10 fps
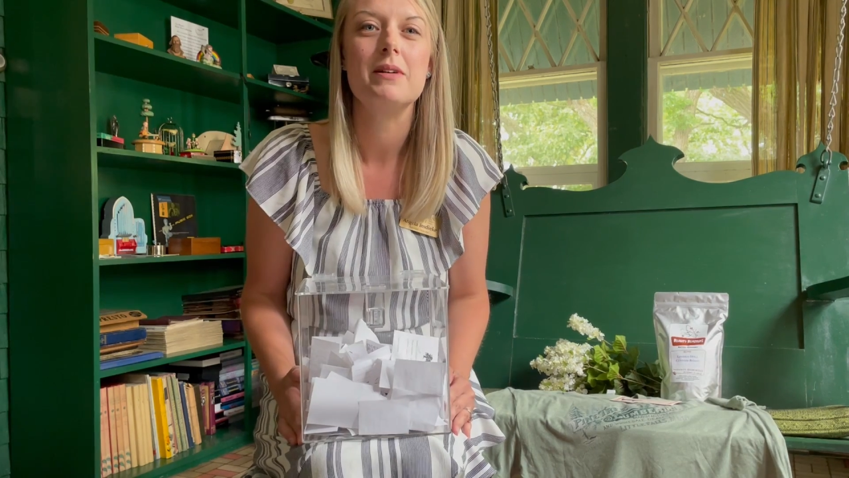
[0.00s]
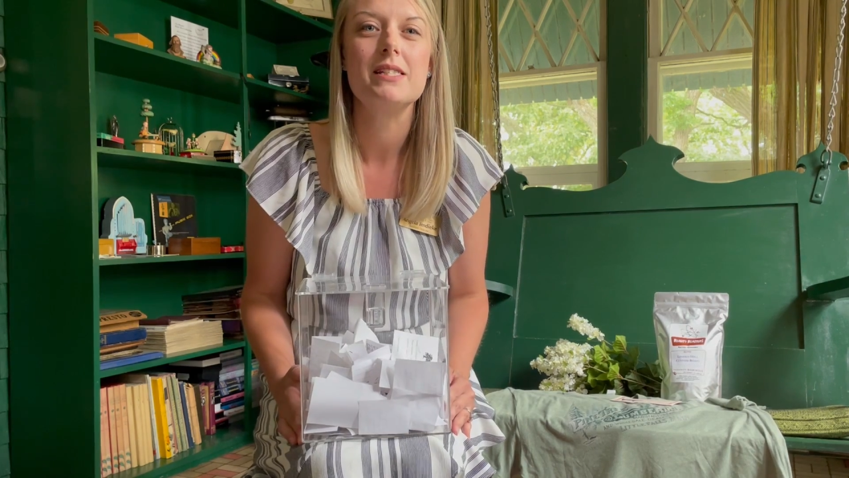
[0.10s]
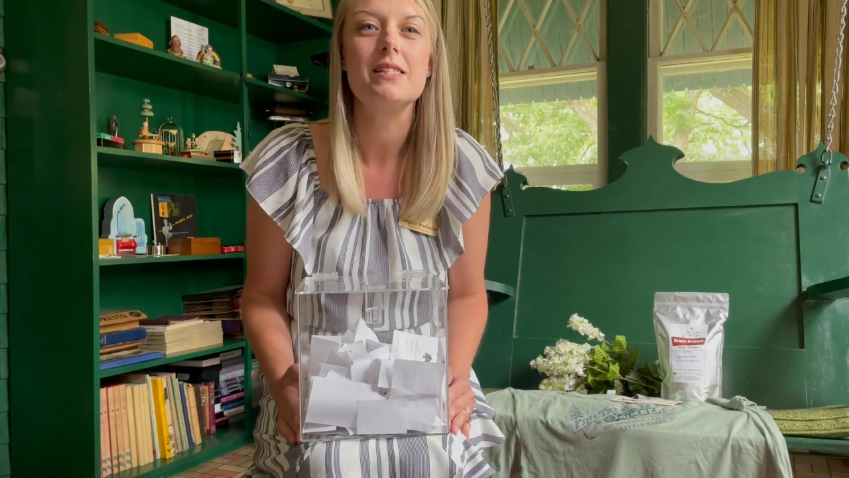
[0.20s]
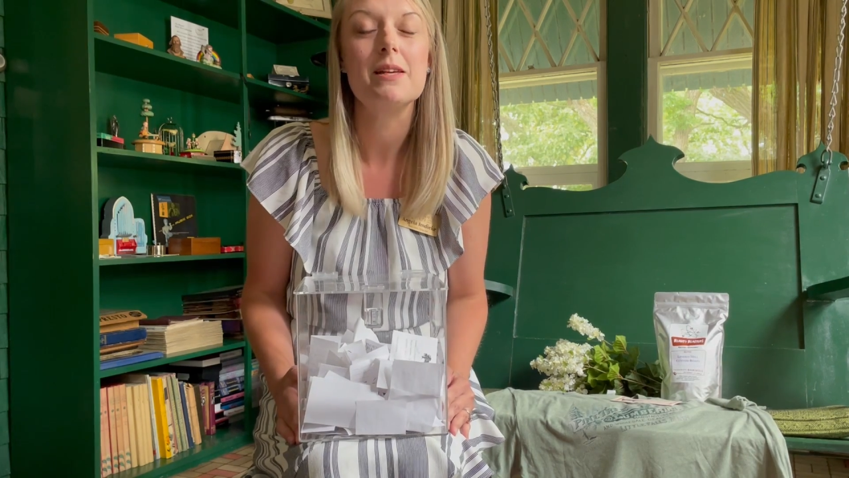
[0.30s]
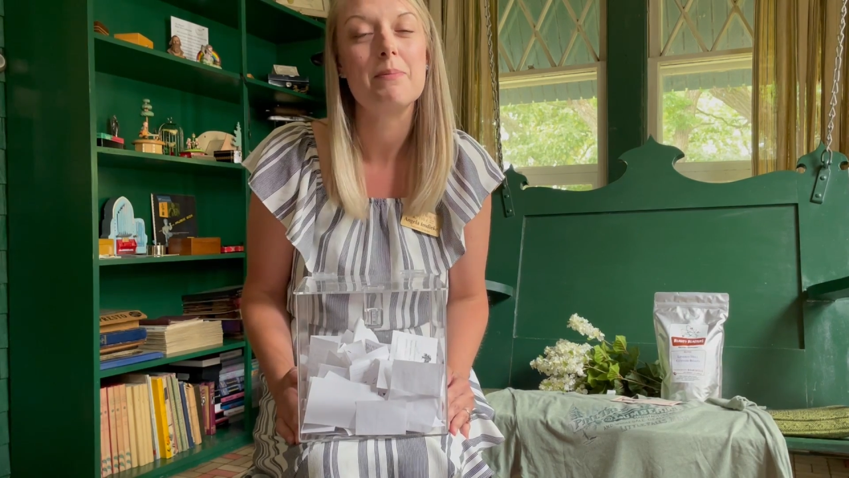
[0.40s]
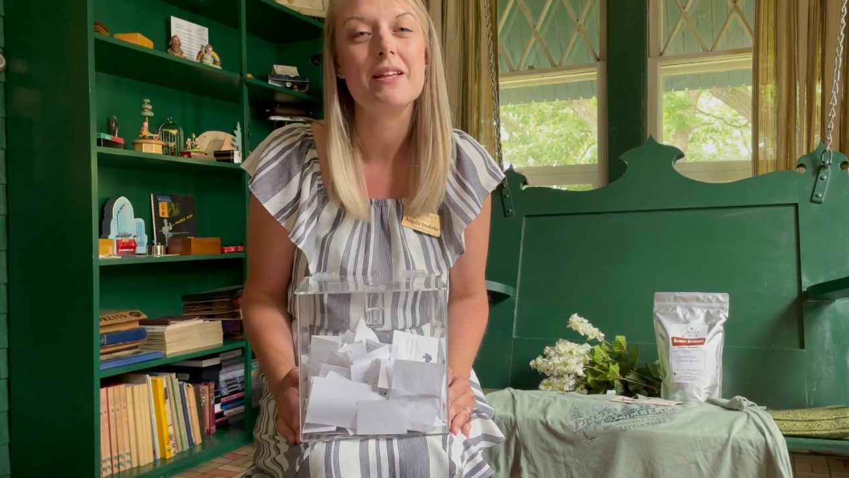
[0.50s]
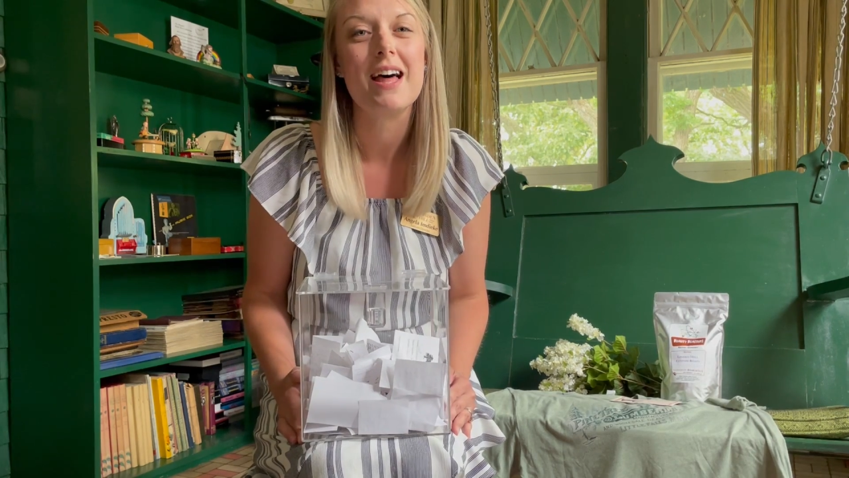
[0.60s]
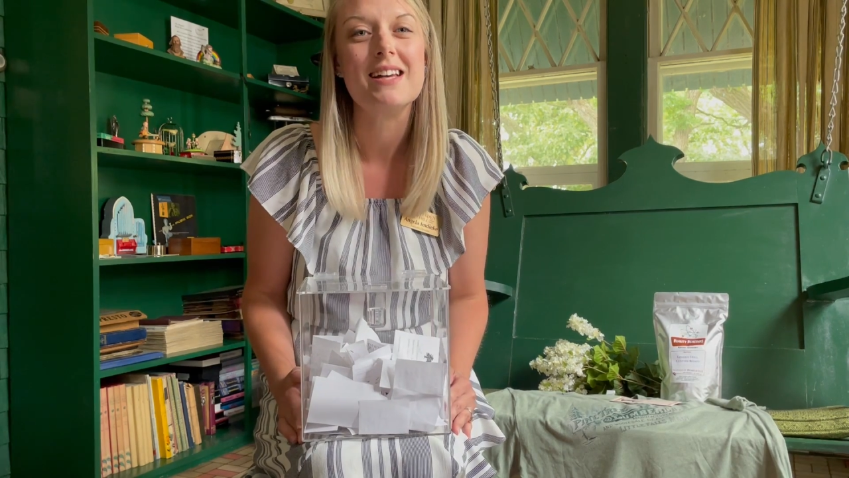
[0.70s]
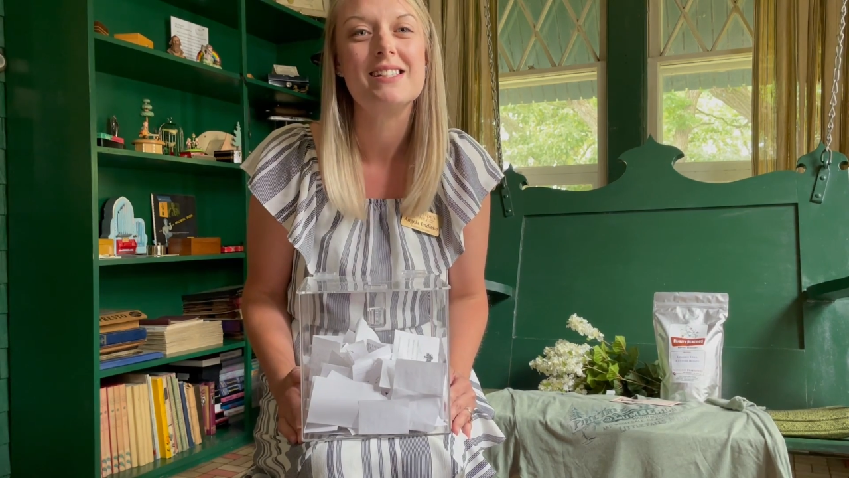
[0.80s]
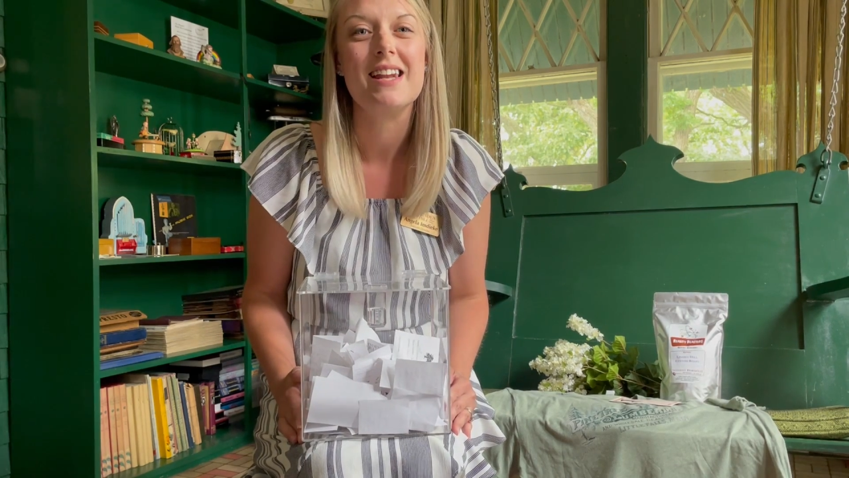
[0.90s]
Mississippi
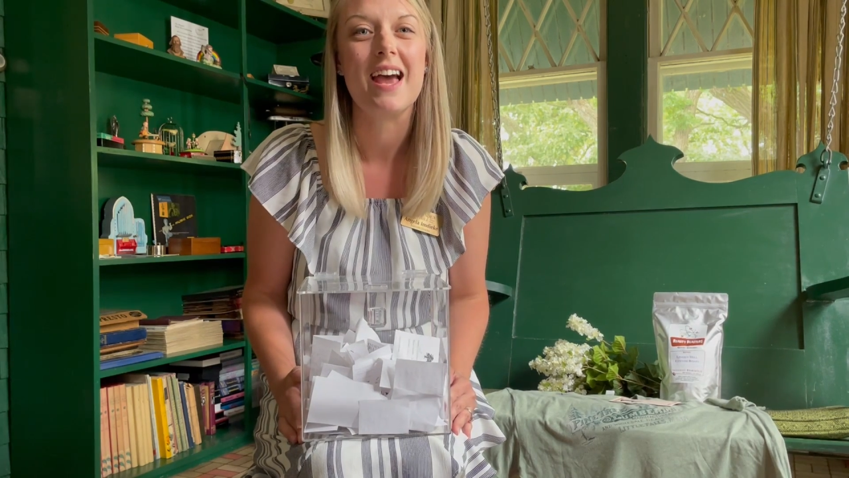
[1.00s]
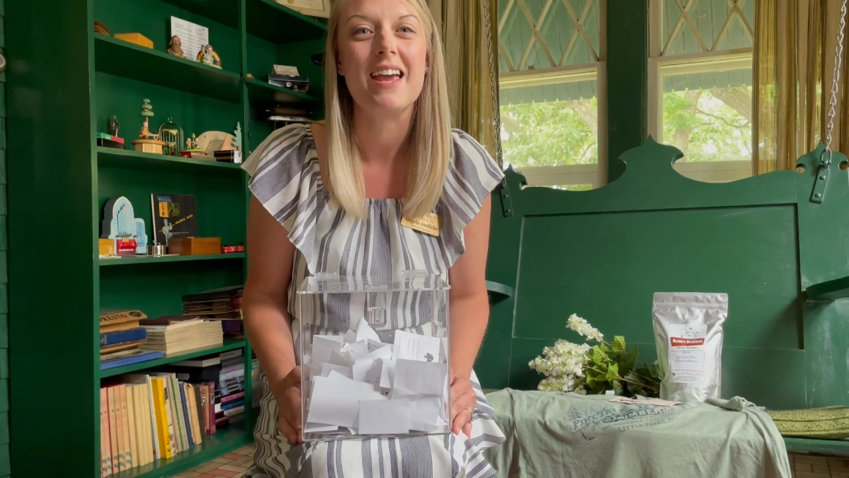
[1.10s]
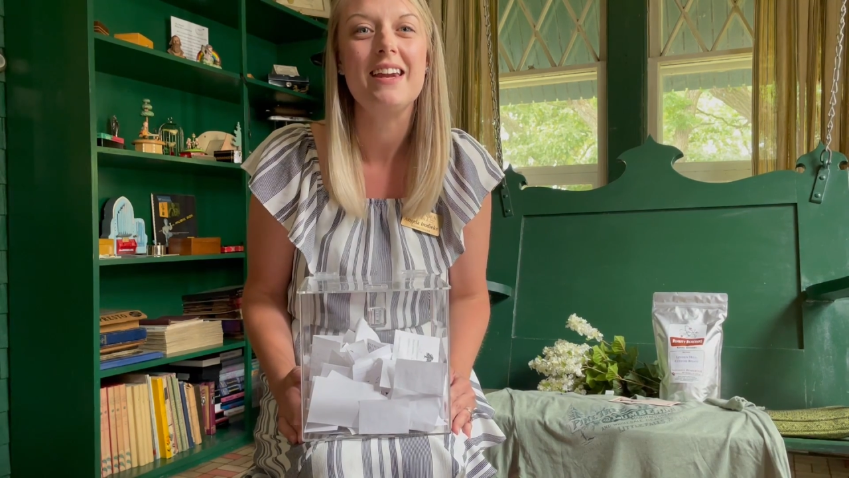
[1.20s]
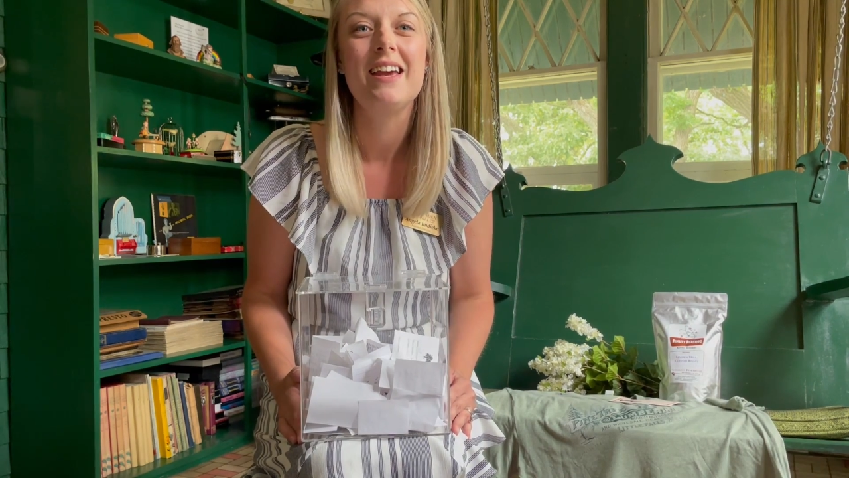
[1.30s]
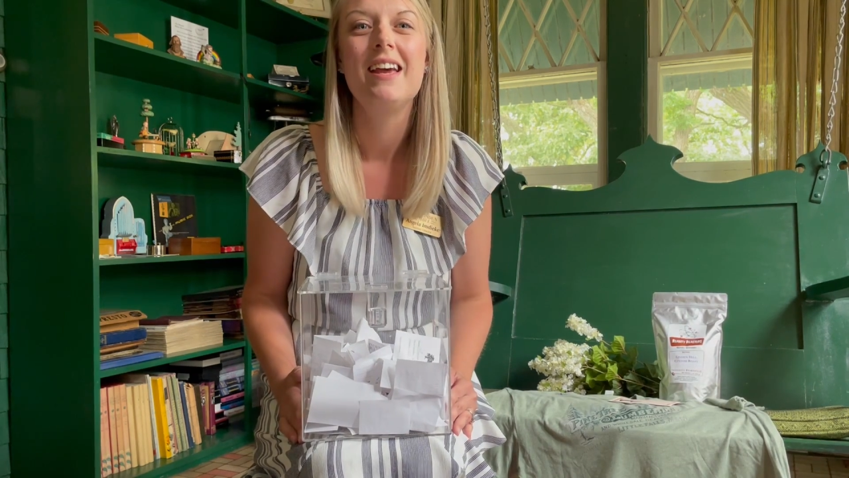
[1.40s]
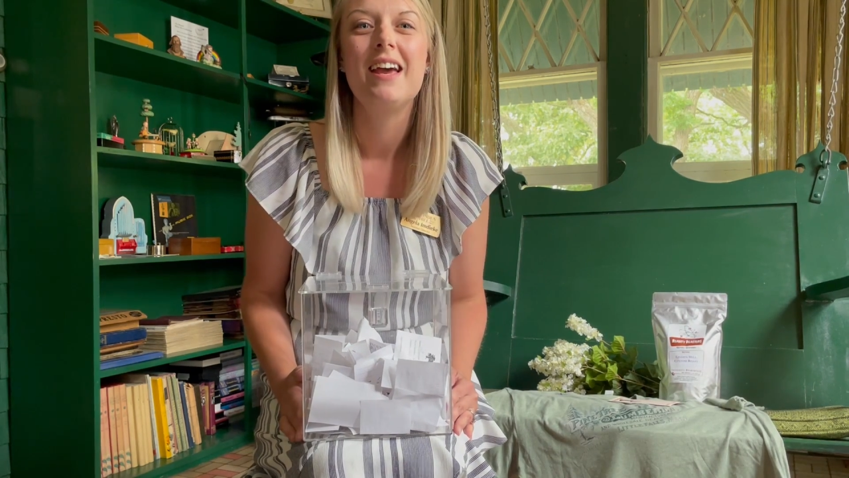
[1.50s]
last night.